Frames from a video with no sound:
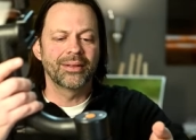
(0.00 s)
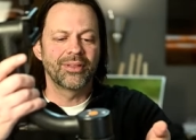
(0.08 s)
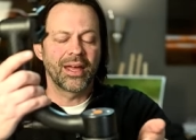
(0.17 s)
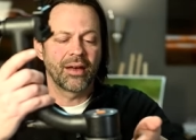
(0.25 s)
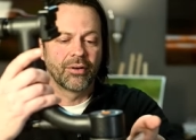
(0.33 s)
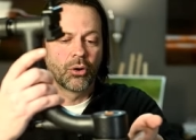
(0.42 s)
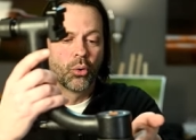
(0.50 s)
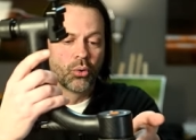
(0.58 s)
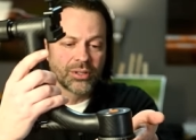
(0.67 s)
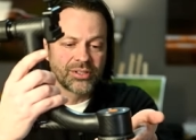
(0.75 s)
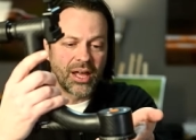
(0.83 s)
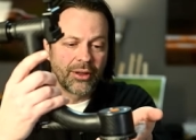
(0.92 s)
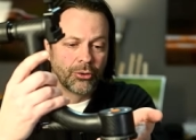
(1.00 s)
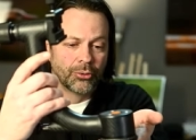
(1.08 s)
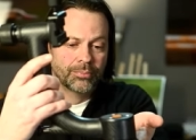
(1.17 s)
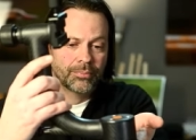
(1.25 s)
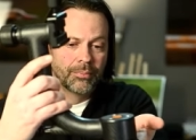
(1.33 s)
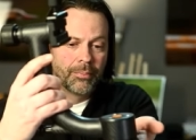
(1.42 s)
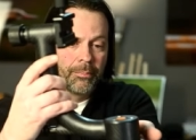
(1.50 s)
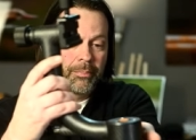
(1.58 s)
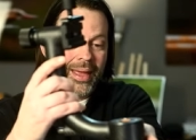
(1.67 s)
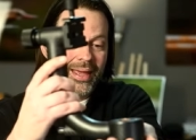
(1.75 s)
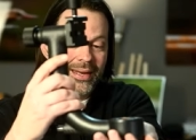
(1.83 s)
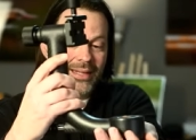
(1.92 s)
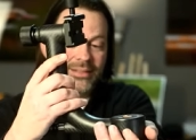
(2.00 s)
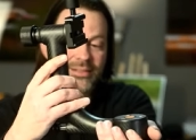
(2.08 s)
They have a horizontal panning